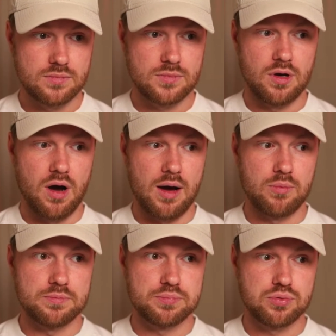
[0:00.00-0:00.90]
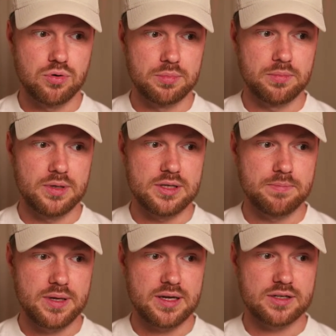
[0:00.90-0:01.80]
I would probably
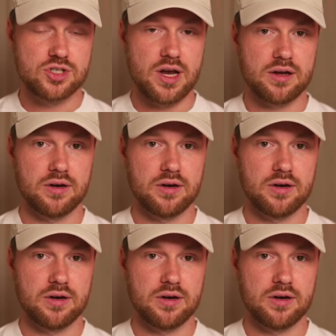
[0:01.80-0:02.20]
pick Checo.